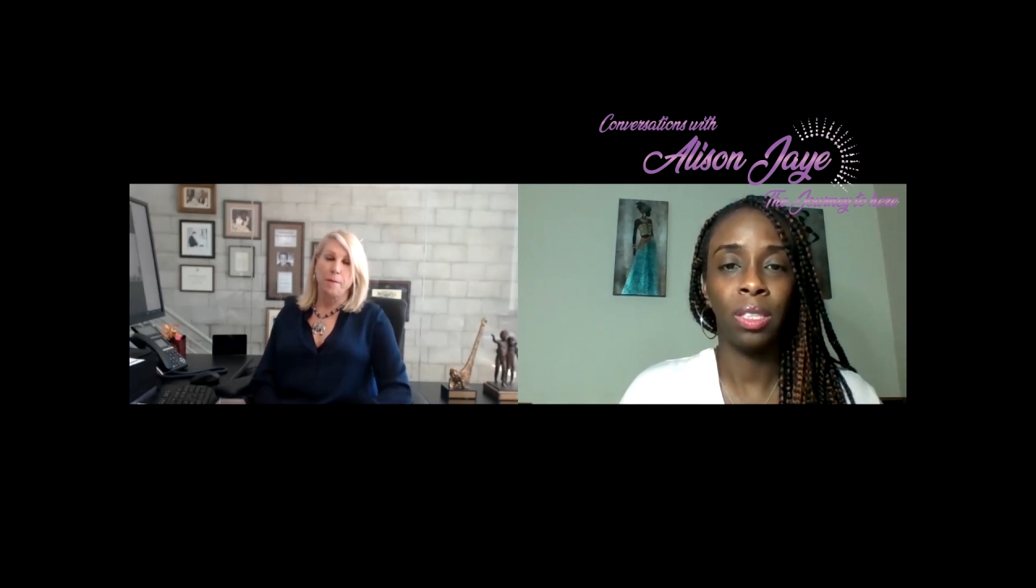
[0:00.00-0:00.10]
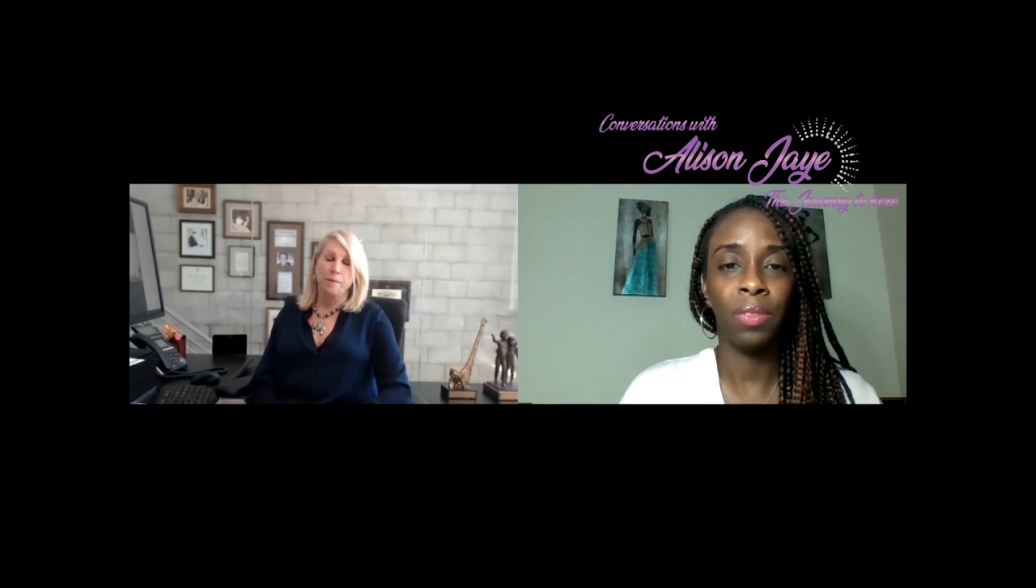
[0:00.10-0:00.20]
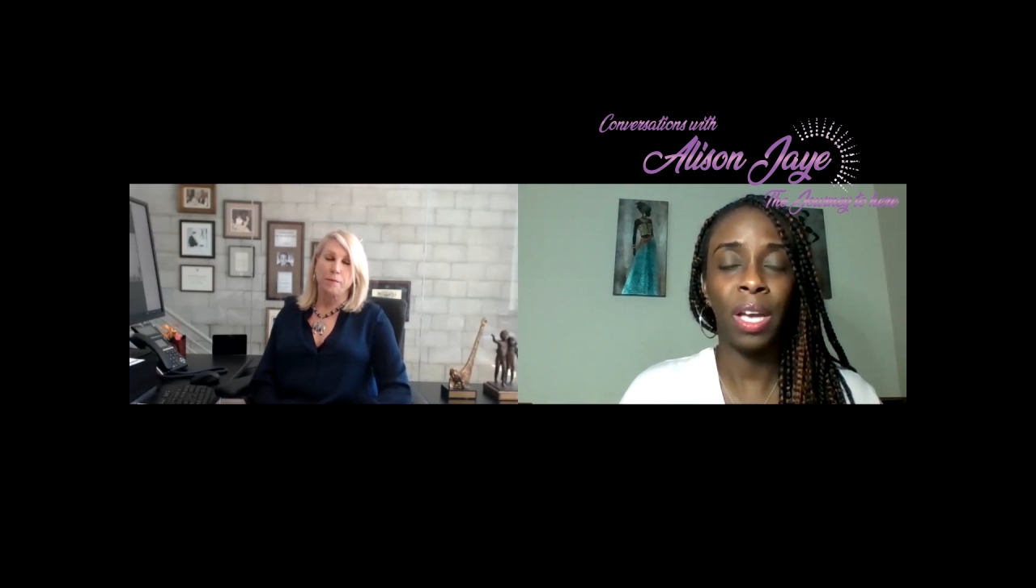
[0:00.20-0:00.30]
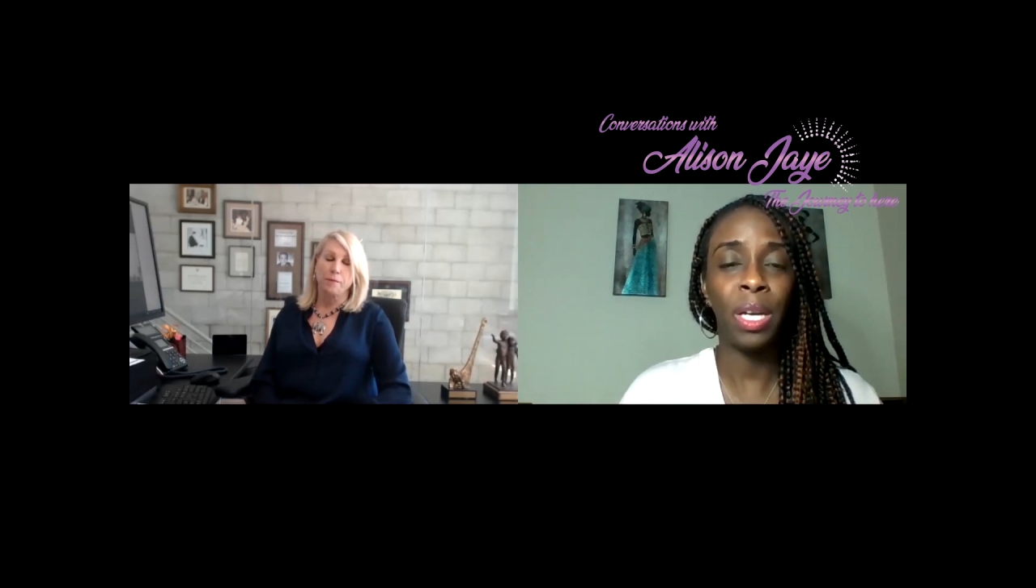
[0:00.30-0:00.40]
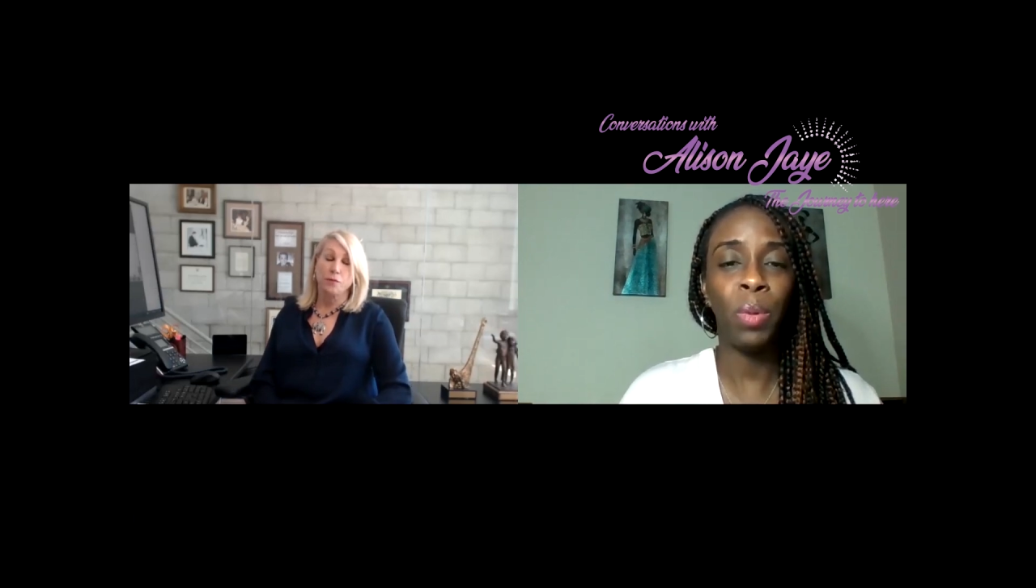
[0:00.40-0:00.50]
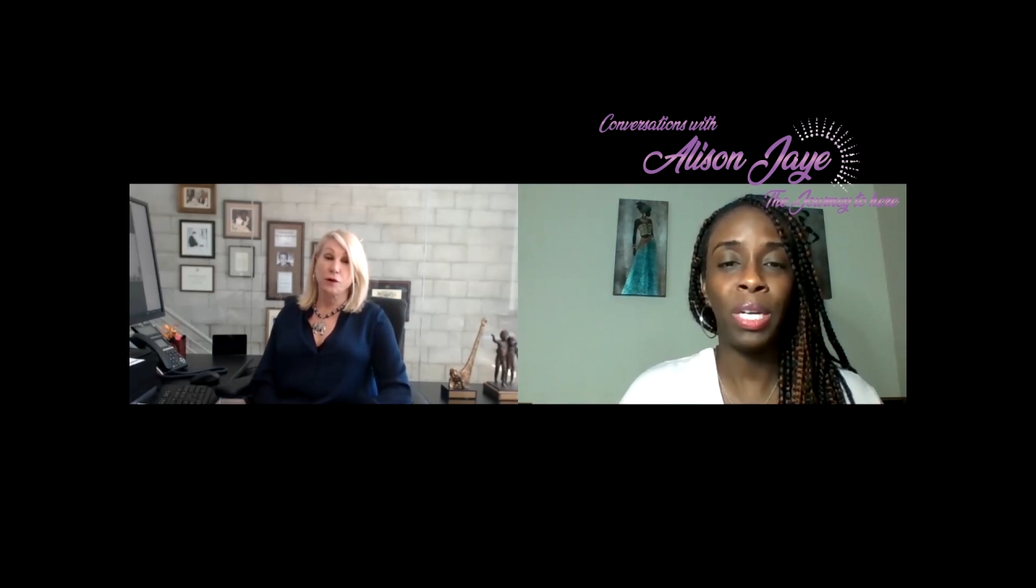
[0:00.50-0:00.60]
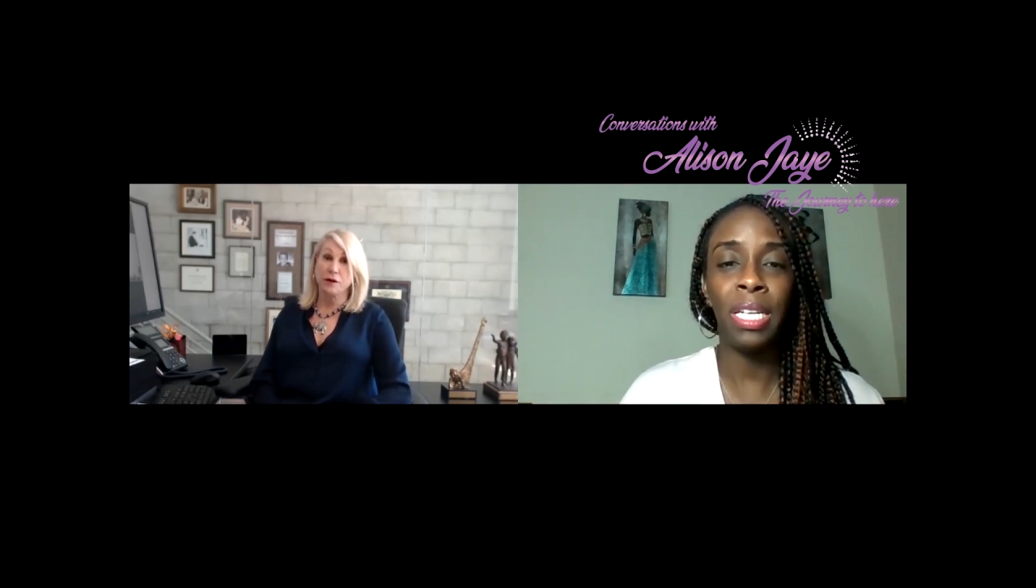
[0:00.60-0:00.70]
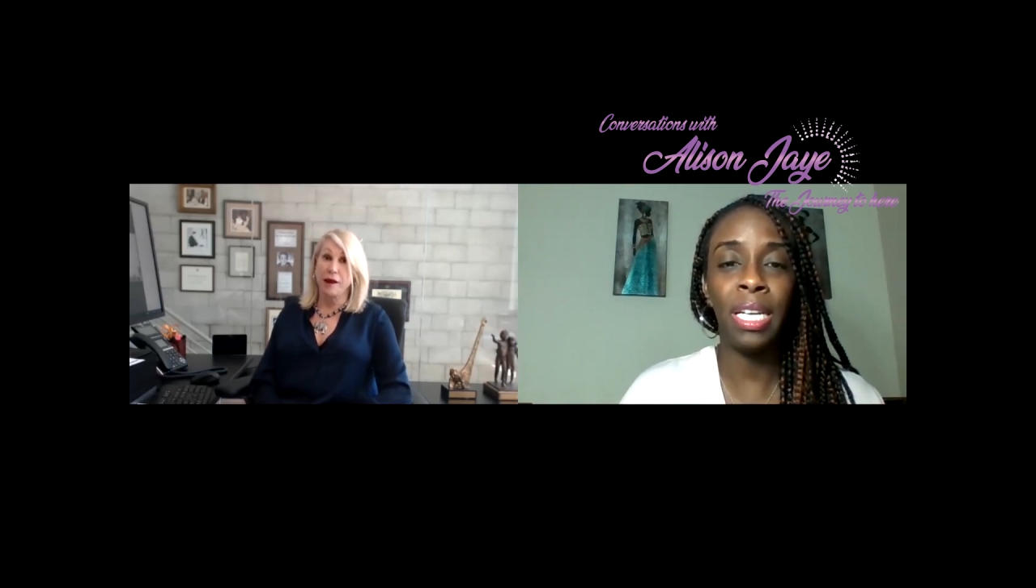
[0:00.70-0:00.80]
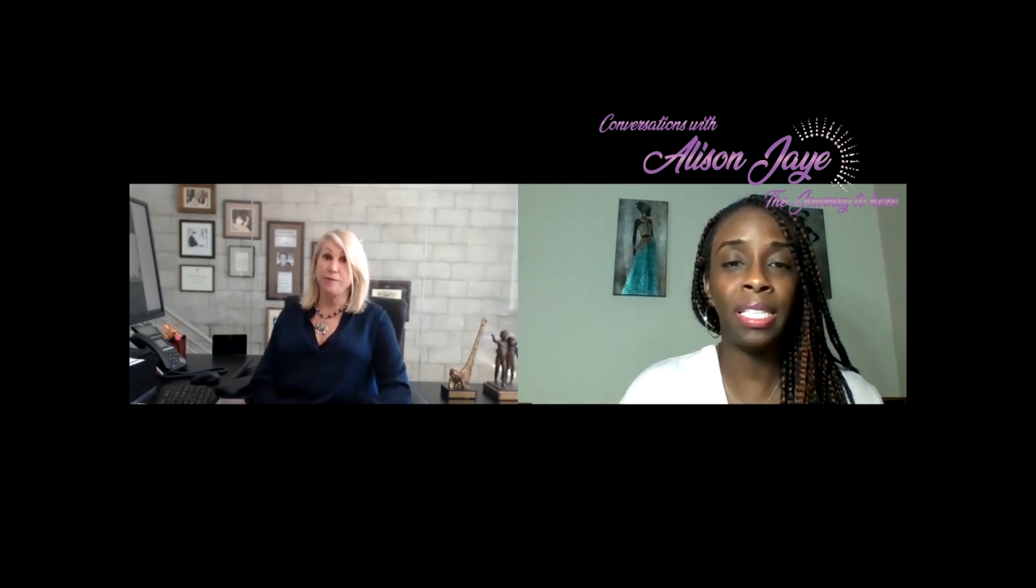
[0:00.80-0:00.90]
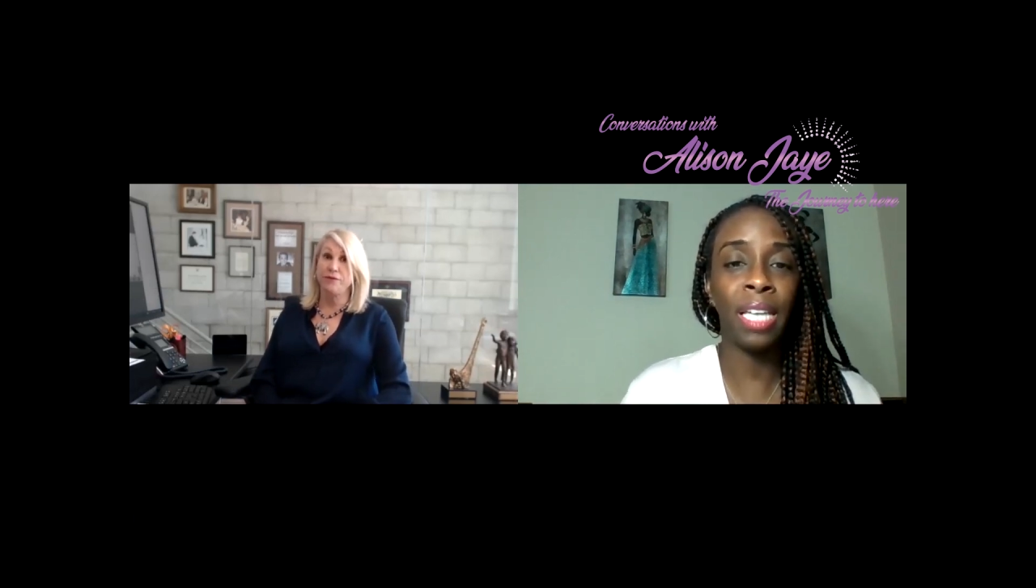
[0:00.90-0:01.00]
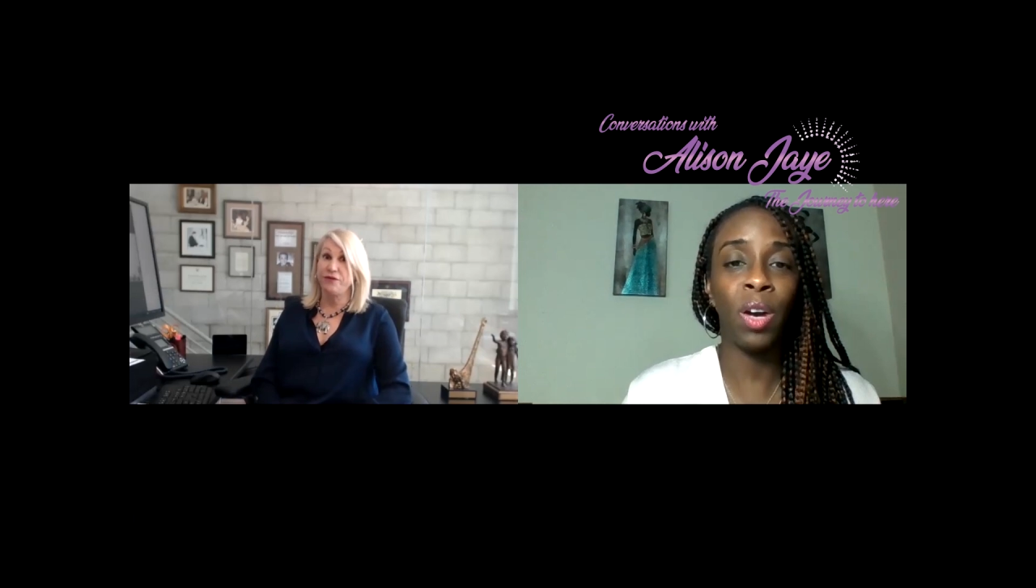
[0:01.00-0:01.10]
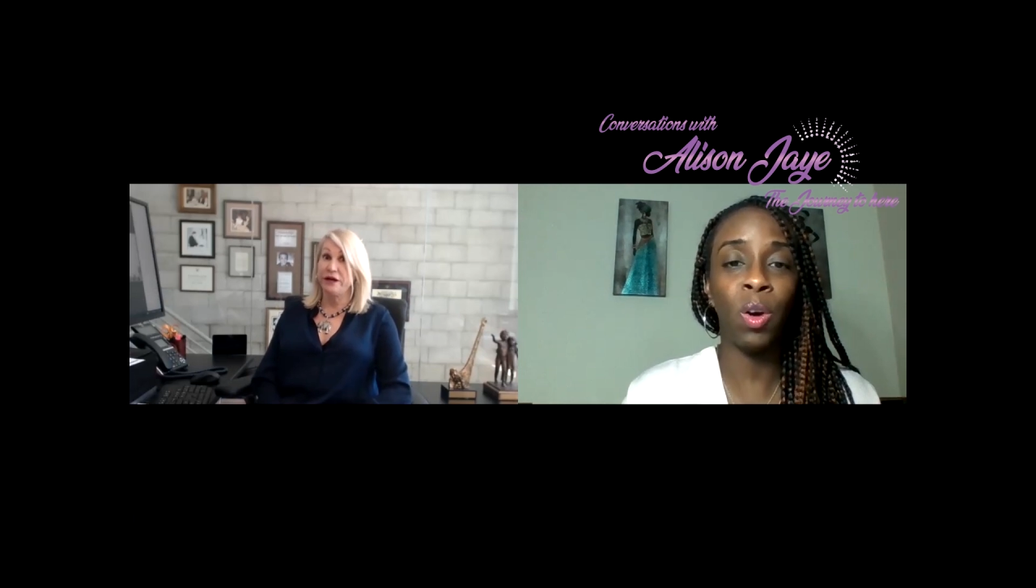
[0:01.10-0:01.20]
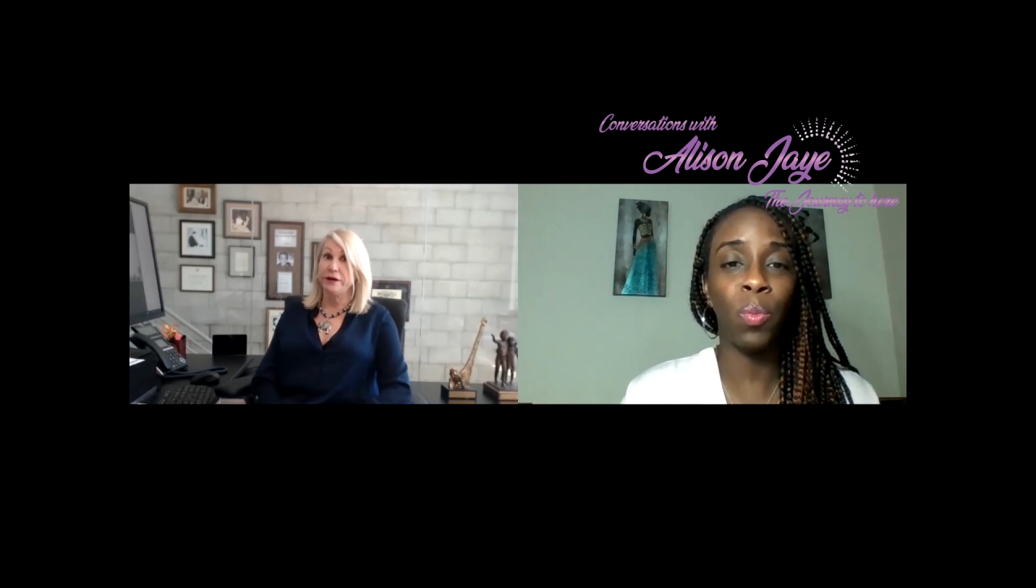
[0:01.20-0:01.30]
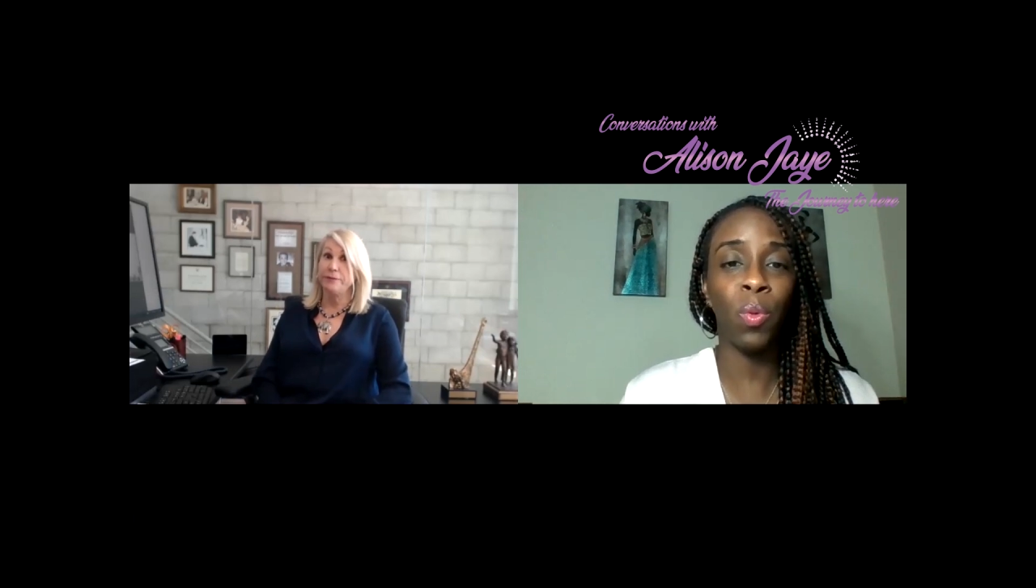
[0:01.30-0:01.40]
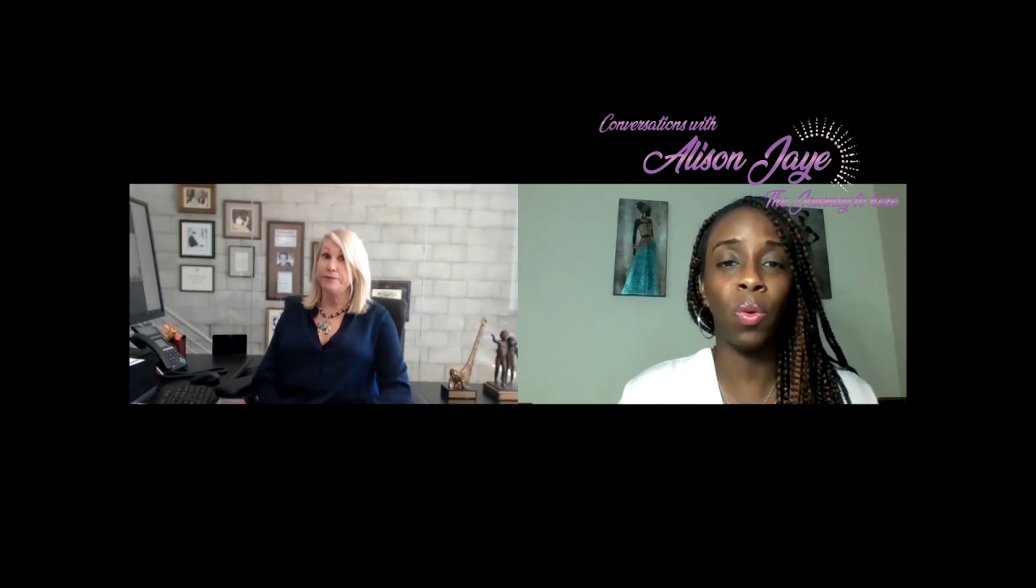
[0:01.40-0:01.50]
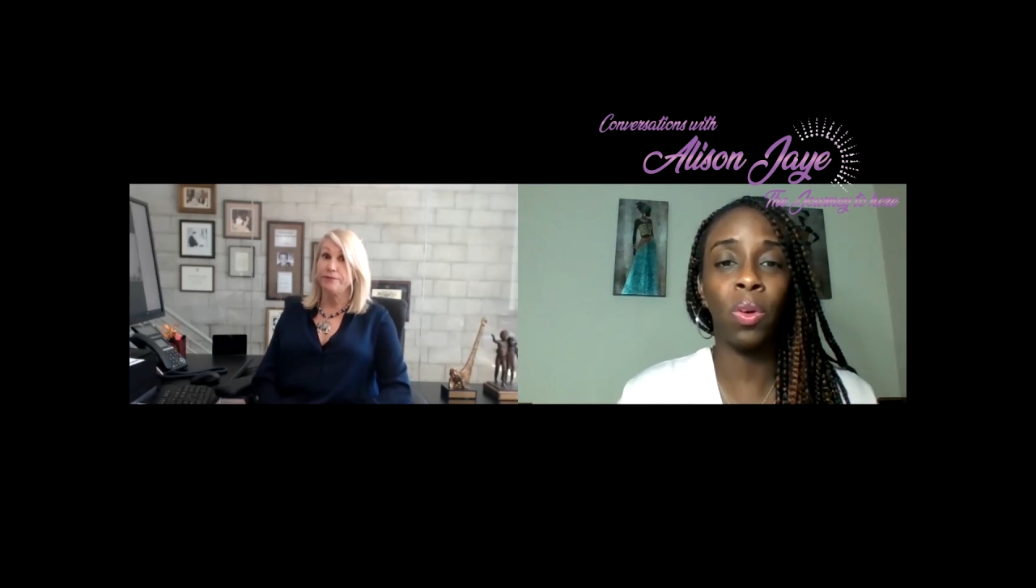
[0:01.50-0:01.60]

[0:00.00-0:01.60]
Anybody needs help?